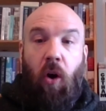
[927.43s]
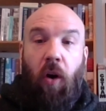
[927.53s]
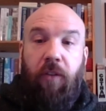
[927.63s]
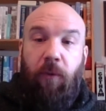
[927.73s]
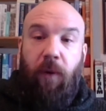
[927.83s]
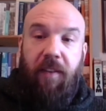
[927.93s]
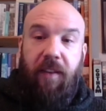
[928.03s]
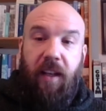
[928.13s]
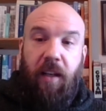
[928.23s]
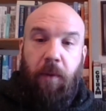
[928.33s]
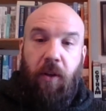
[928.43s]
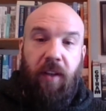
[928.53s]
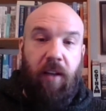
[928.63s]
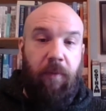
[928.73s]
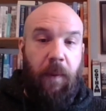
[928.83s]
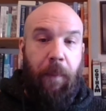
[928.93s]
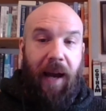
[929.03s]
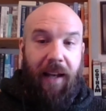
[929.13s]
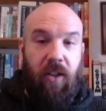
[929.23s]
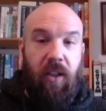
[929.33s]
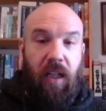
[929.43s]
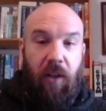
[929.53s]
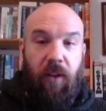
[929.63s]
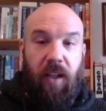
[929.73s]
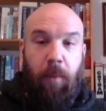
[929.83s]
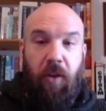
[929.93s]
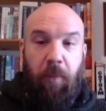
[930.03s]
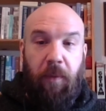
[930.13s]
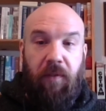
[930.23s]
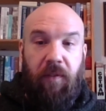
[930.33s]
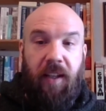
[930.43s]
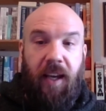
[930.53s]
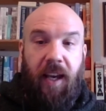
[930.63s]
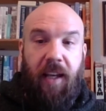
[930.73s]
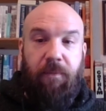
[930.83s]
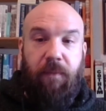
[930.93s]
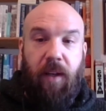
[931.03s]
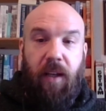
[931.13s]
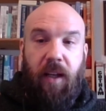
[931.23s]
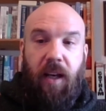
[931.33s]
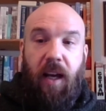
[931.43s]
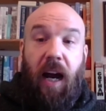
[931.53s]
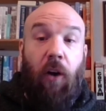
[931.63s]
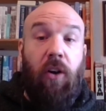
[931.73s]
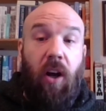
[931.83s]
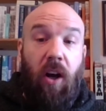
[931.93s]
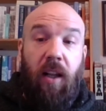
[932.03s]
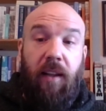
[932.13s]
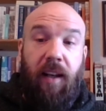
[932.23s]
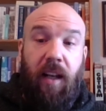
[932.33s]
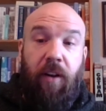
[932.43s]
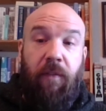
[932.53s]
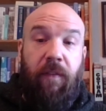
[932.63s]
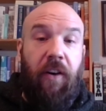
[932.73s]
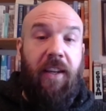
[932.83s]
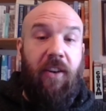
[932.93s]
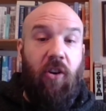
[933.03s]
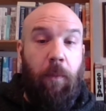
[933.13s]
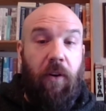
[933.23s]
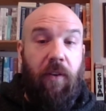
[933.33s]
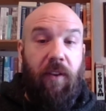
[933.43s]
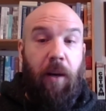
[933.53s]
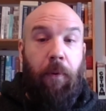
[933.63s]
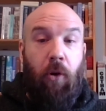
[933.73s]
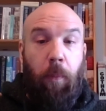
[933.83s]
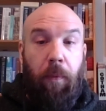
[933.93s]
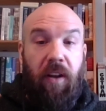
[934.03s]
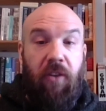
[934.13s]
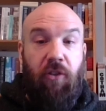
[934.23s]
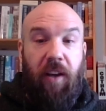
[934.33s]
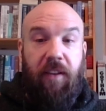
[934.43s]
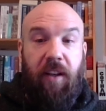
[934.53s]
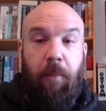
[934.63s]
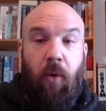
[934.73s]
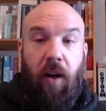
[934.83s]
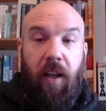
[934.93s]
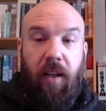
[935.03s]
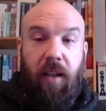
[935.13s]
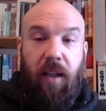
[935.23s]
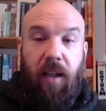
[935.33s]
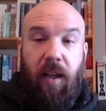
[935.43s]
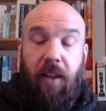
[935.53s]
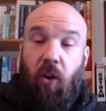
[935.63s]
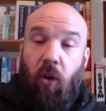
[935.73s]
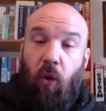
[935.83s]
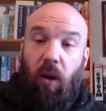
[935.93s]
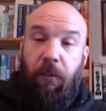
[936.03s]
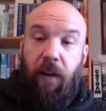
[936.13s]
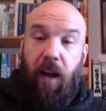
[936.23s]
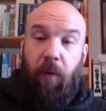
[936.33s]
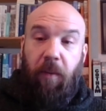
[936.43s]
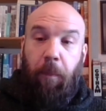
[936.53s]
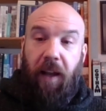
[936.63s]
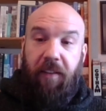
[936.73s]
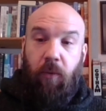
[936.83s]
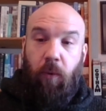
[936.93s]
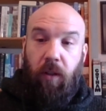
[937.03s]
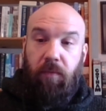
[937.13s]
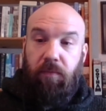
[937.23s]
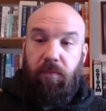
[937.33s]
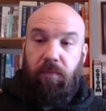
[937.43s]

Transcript: Horse racing and music from the band concluded the amusement of the day. Our colonel delivered a very humorous and appropriate address in the morning. The whole affair was a pleasant one.